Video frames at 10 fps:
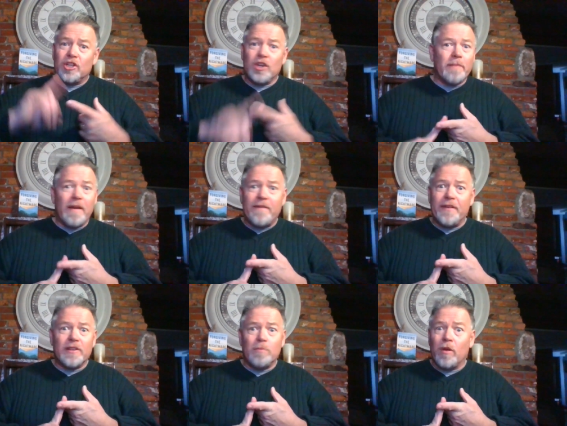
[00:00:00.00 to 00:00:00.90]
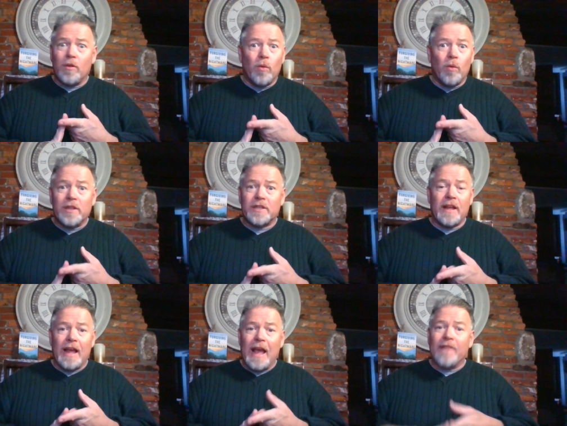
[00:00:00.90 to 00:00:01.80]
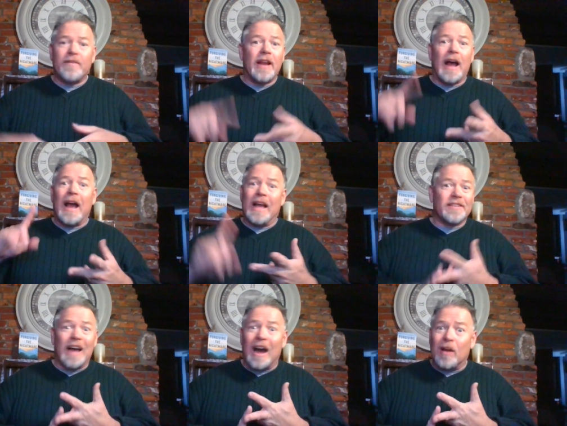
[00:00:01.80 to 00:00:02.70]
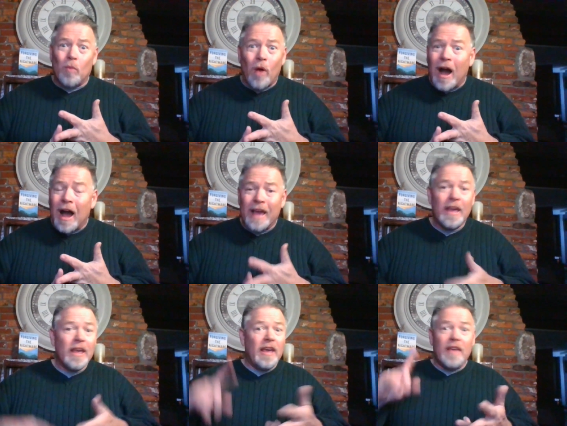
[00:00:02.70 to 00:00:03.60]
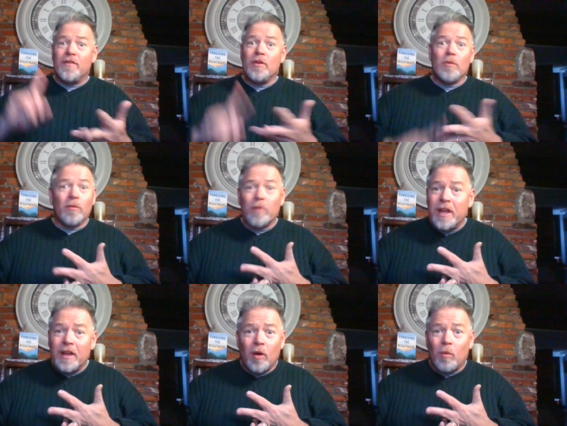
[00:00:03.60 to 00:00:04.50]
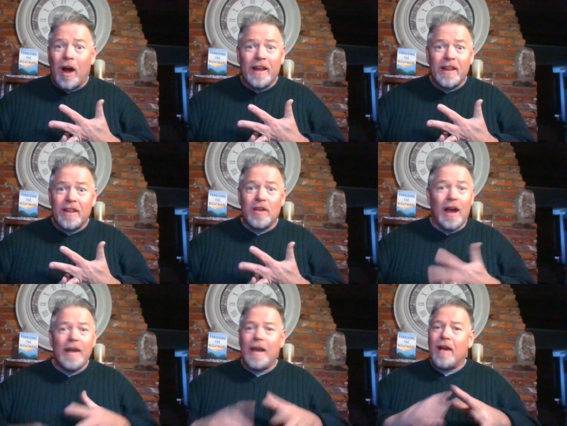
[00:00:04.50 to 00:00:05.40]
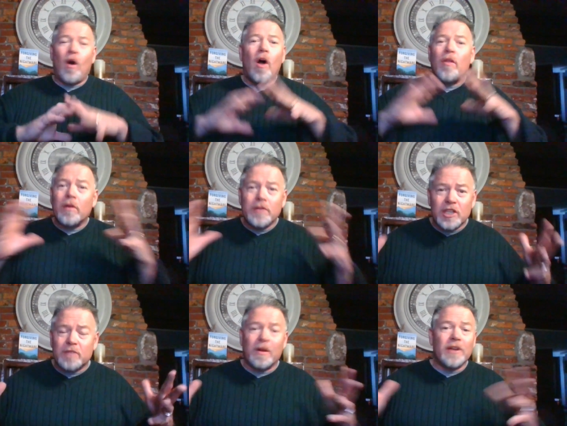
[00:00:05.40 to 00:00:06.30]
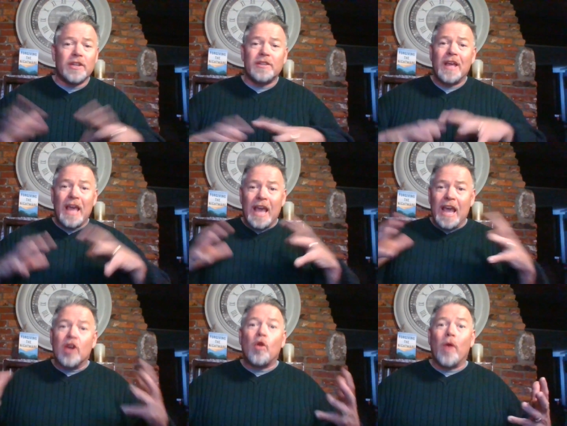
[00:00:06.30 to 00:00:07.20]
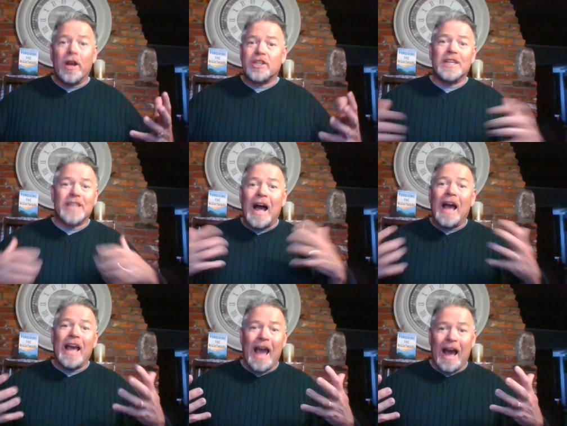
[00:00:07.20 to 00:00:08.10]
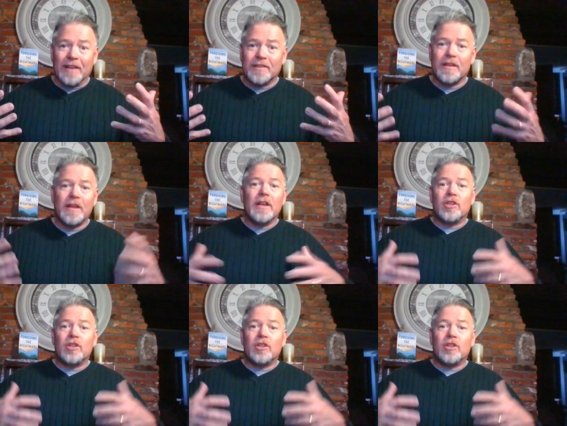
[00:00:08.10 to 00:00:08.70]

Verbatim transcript: shook my fist more than once in heaven. I asked God, "Why? If you were real, why didn't you?" I all those mm-hmm. expressions mm-hmm. and questions yeah. I asked.